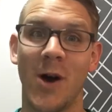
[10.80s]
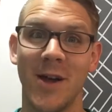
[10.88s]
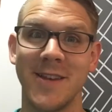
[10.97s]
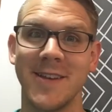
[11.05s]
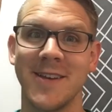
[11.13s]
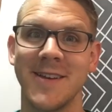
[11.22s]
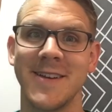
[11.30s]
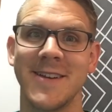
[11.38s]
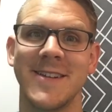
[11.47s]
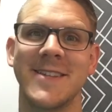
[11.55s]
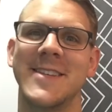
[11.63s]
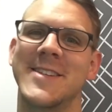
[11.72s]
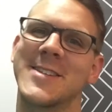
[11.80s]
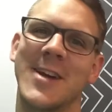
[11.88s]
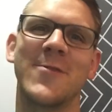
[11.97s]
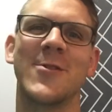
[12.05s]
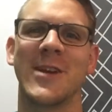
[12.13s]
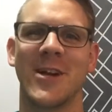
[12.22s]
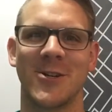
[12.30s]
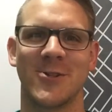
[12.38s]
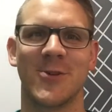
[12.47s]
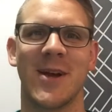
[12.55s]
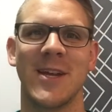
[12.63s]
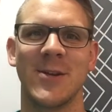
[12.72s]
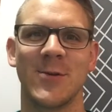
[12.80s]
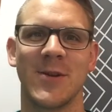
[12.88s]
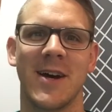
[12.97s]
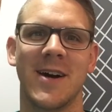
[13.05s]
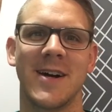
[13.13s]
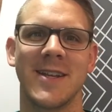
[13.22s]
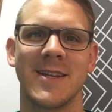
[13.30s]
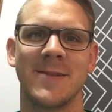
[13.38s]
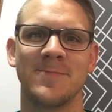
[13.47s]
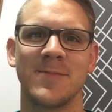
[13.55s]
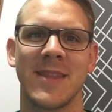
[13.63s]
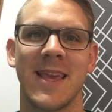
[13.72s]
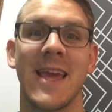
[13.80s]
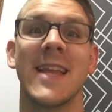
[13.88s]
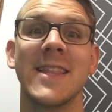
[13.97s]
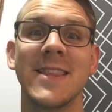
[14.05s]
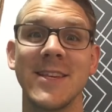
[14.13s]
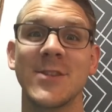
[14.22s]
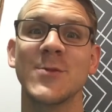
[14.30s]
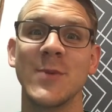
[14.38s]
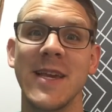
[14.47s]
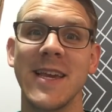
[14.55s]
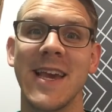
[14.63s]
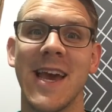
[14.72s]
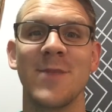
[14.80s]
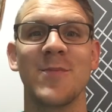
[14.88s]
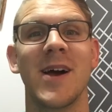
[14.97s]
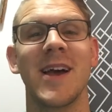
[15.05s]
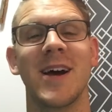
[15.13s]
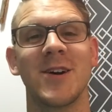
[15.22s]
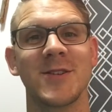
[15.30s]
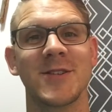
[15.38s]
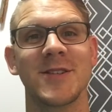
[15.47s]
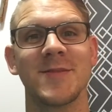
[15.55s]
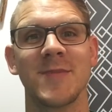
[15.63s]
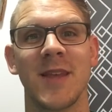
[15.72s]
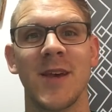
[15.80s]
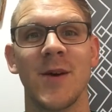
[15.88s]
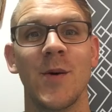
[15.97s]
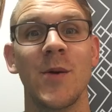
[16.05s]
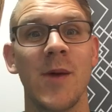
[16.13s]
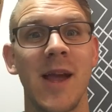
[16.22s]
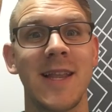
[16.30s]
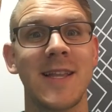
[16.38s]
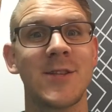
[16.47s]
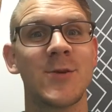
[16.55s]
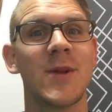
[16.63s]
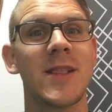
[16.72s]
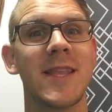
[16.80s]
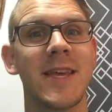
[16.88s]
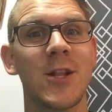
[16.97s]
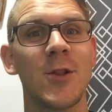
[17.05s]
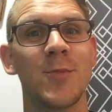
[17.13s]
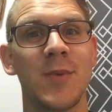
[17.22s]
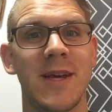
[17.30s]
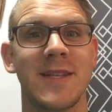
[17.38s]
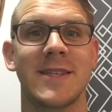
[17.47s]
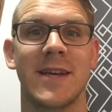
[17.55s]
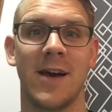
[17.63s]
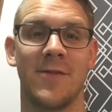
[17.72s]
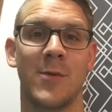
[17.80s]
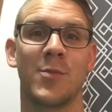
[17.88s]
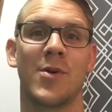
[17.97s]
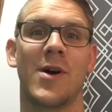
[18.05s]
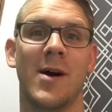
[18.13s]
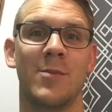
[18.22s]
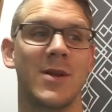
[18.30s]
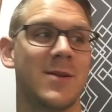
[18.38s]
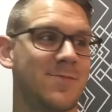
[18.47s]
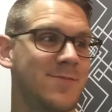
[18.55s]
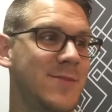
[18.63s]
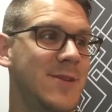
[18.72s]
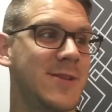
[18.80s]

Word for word: One Discovering Our Triune God. And this week at my house, we ran into a little bit of a problem.